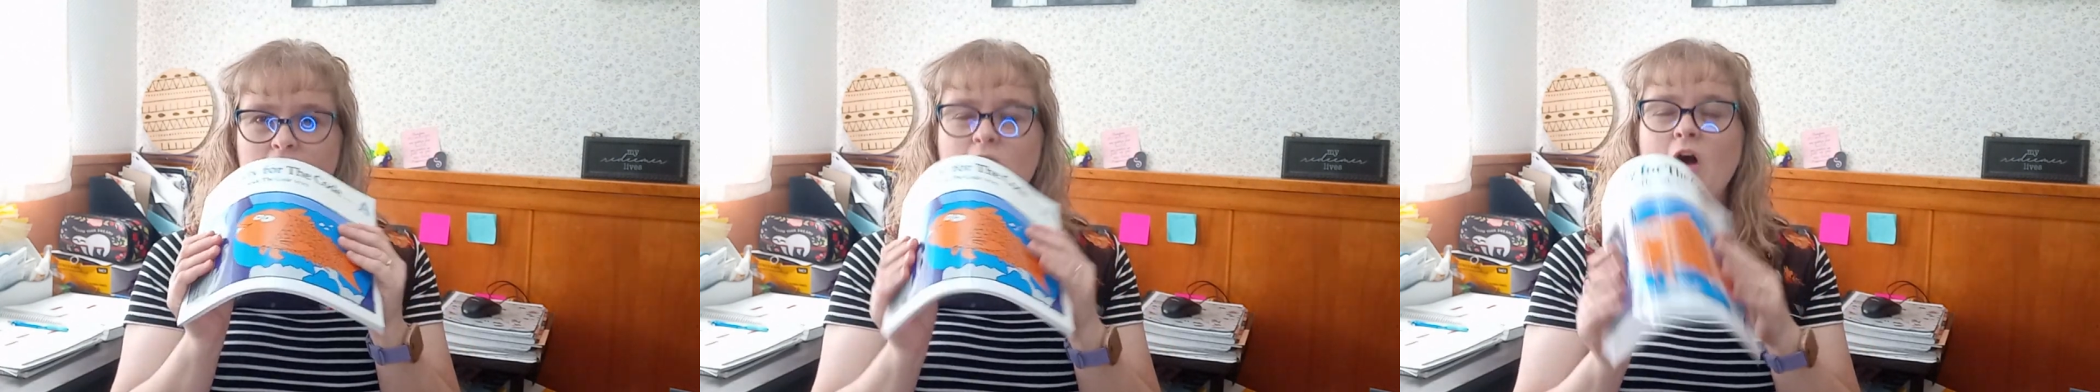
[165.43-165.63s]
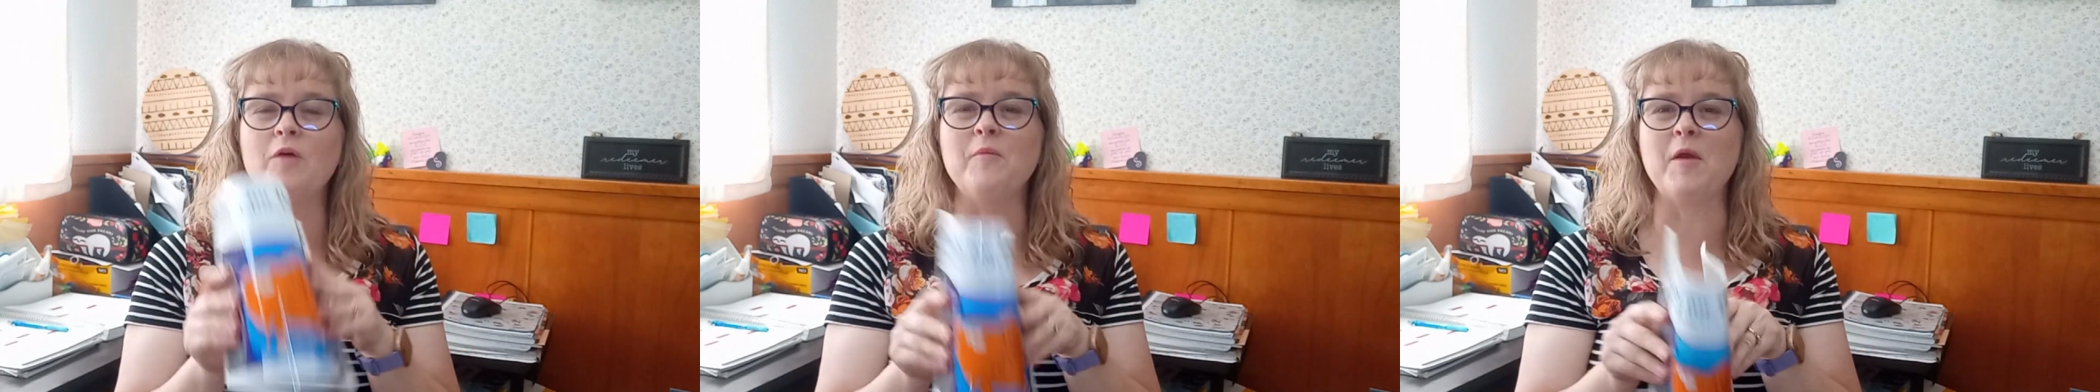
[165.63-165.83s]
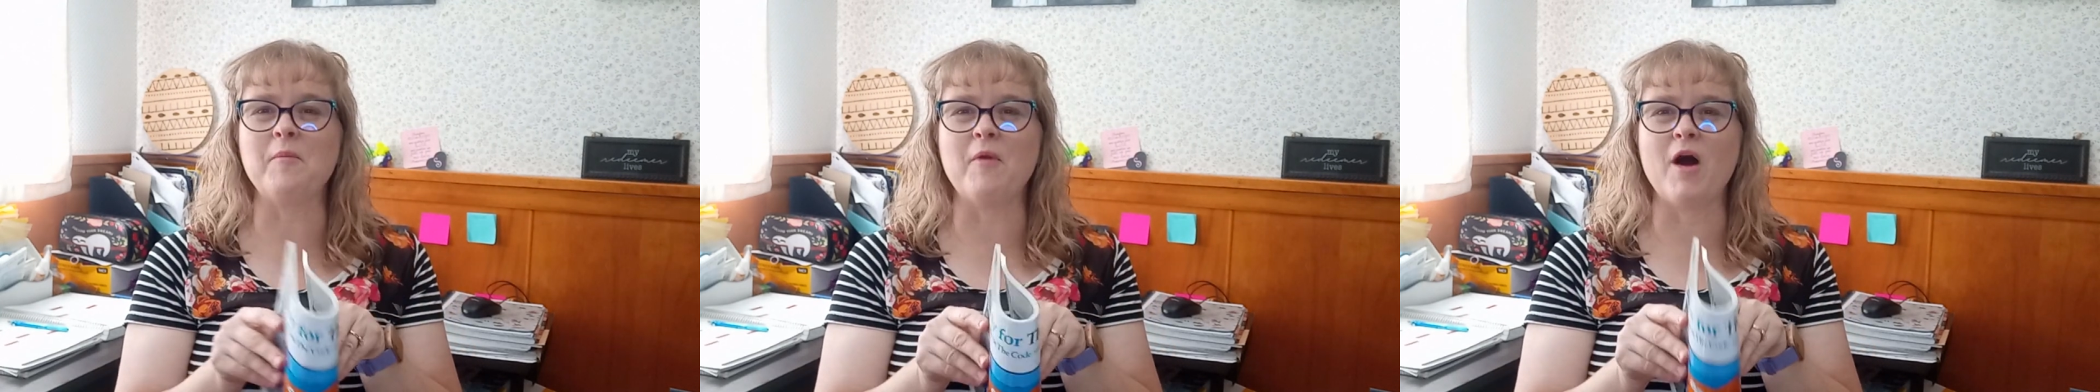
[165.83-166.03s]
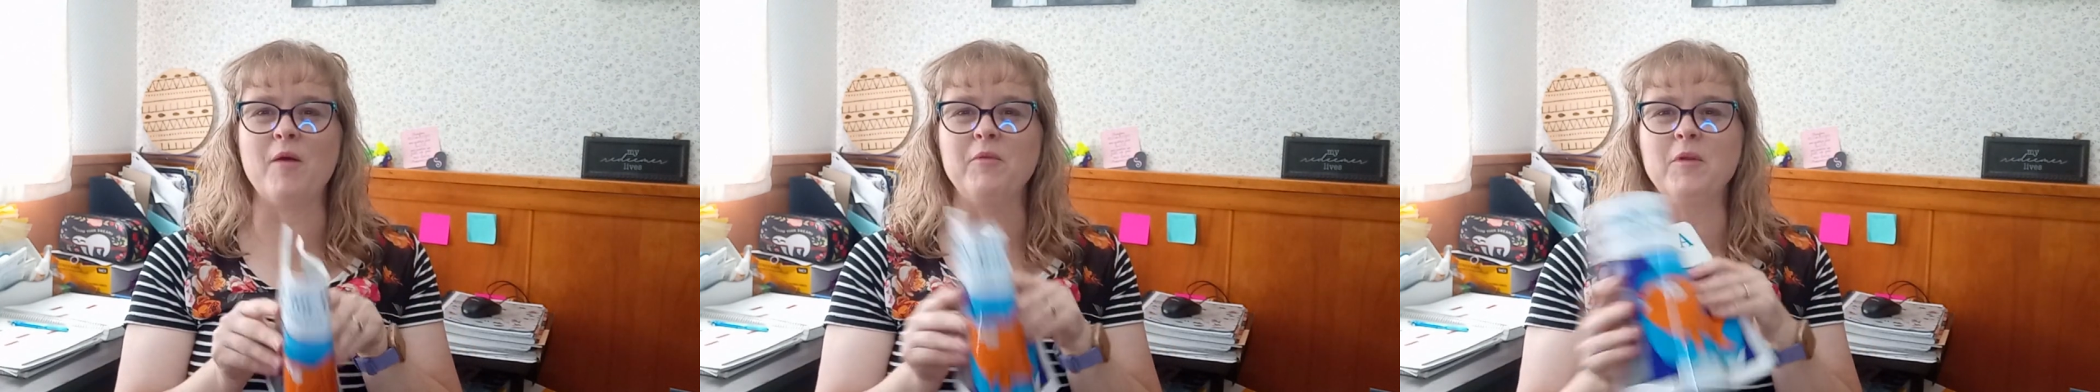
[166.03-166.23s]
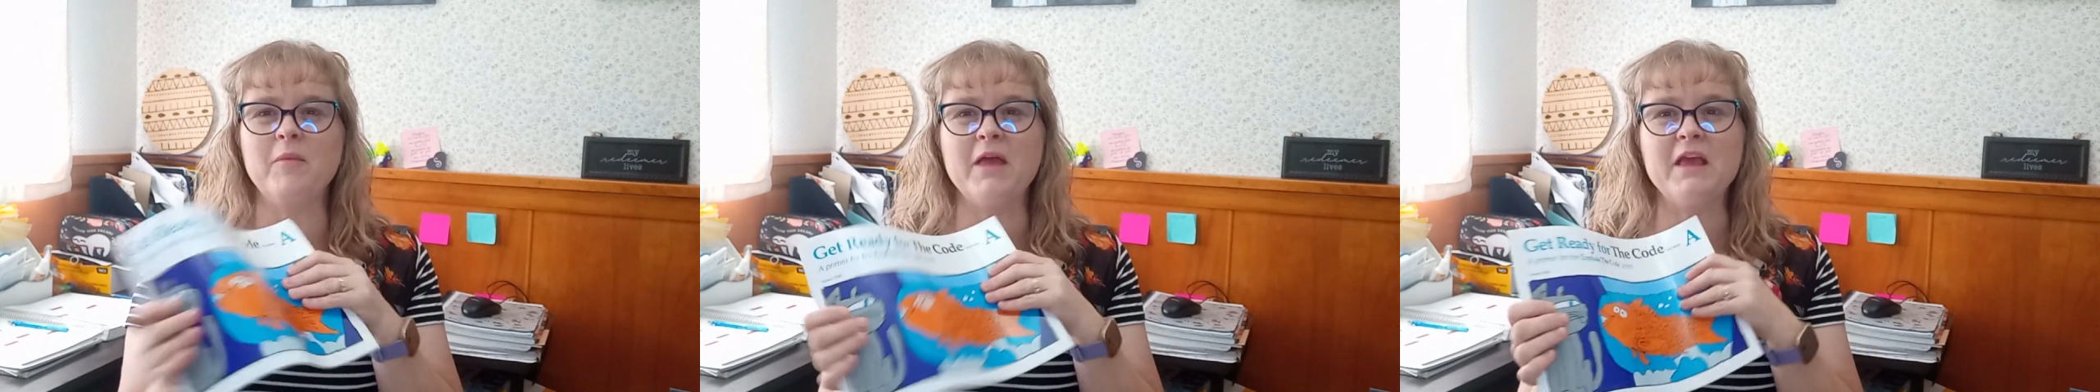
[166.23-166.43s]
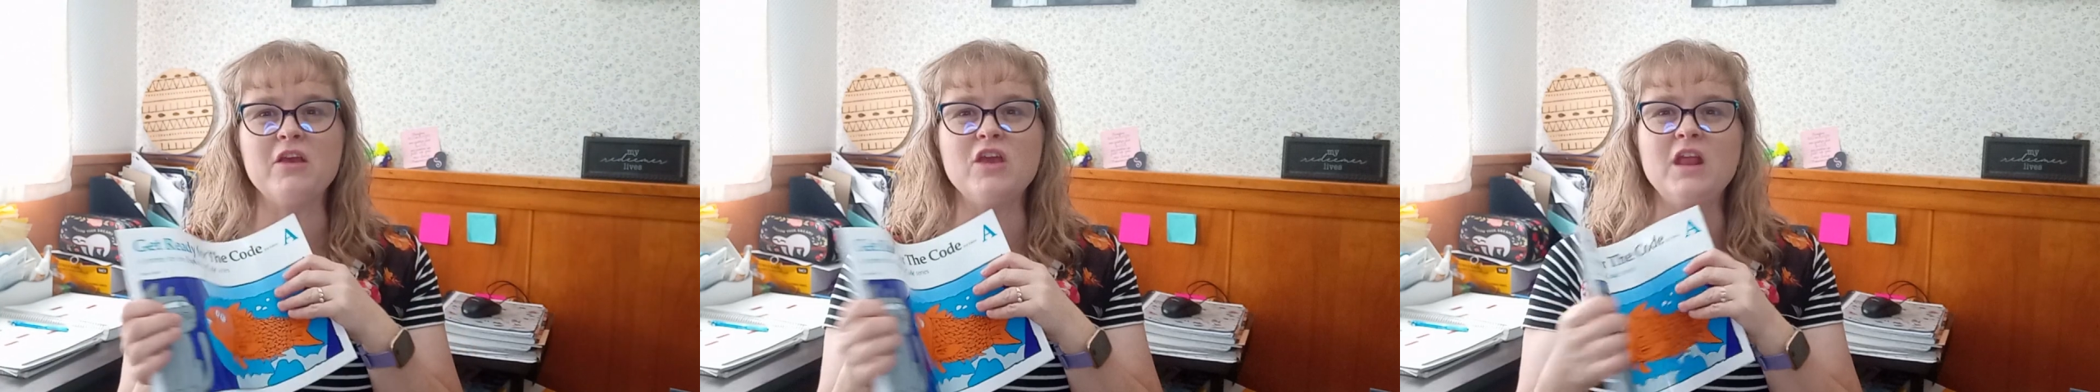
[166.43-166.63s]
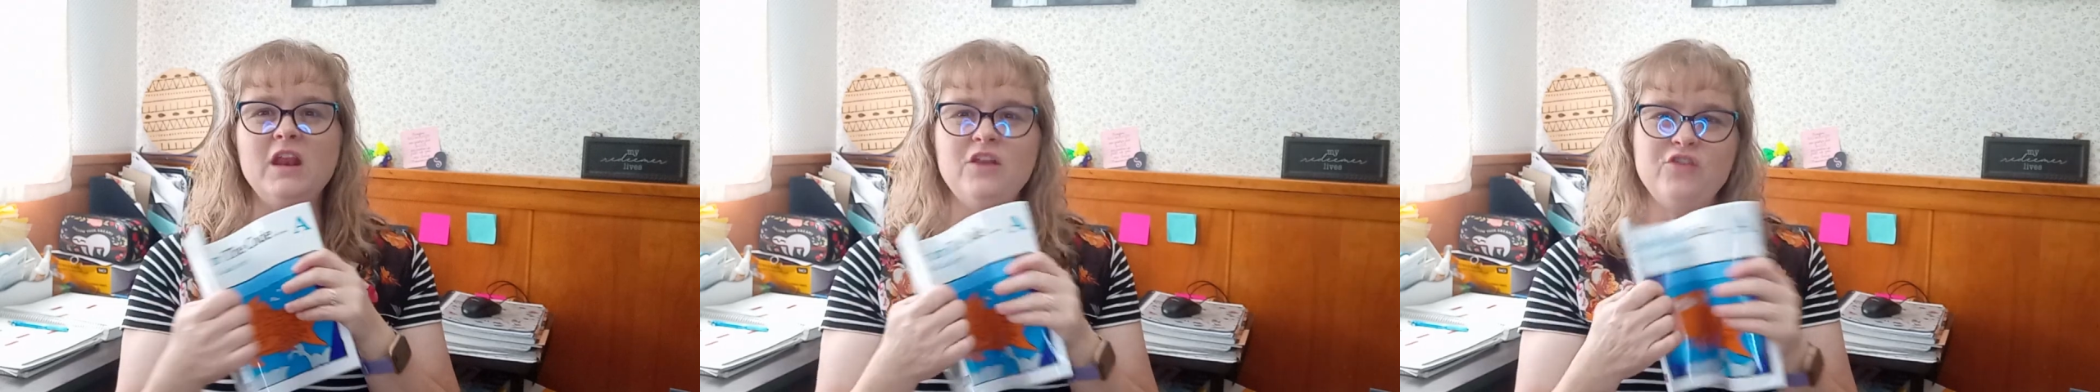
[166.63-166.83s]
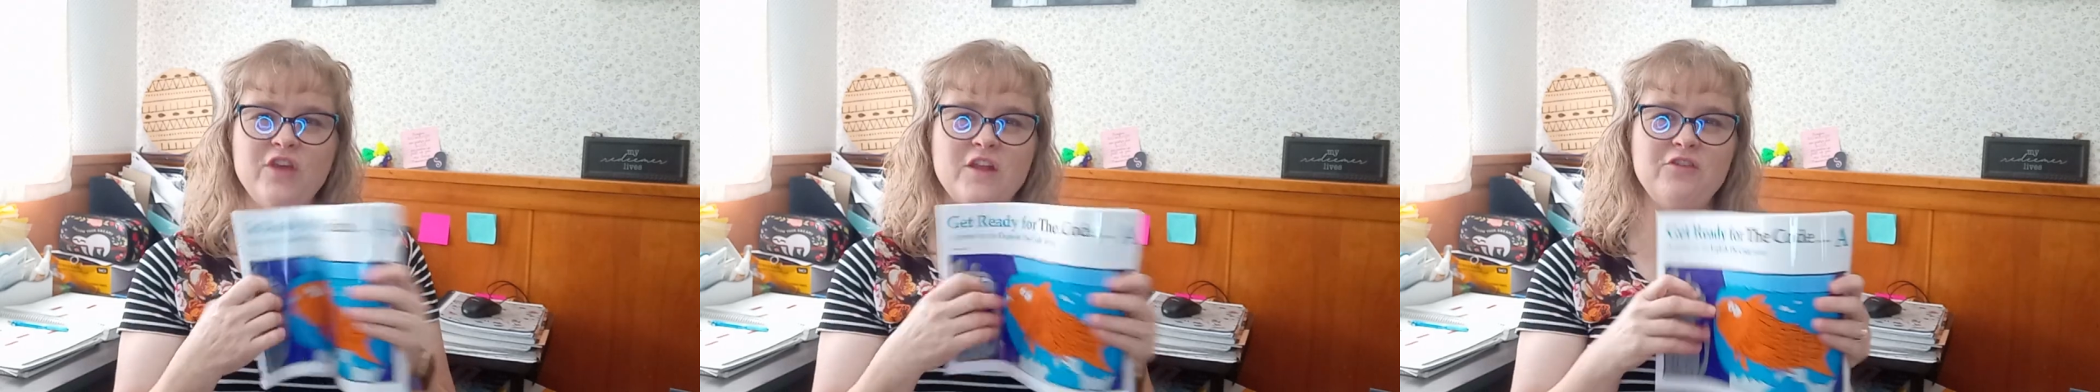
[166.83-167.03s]
called my mom, and I'm like, any
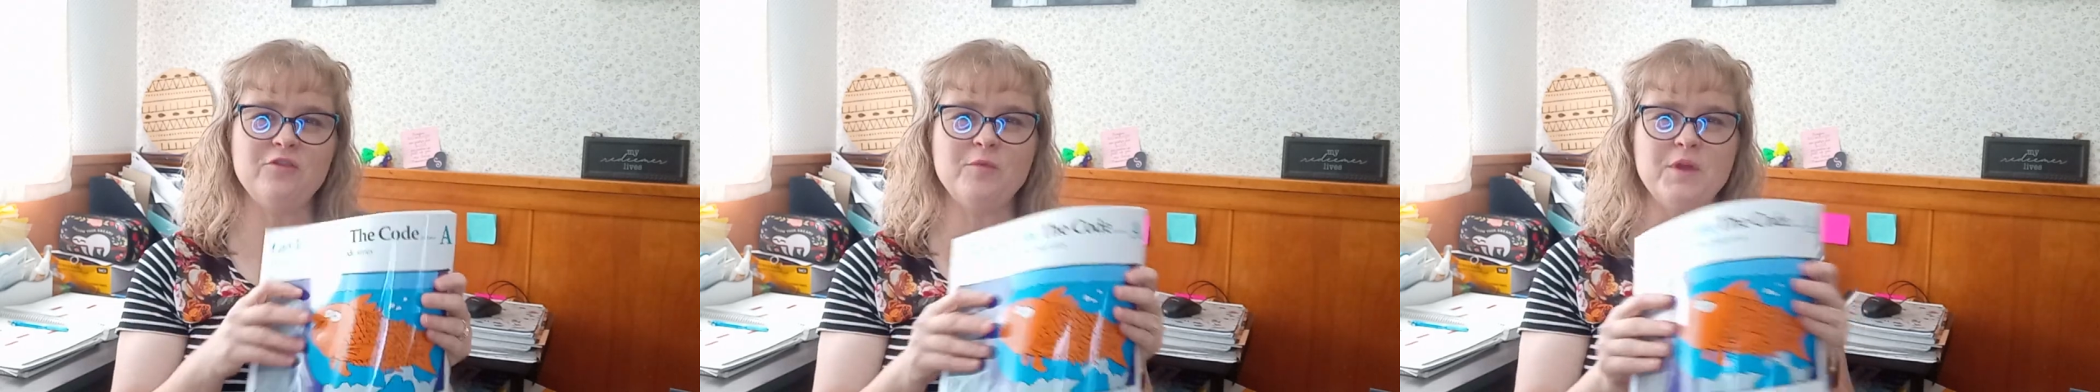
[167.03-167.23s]
chance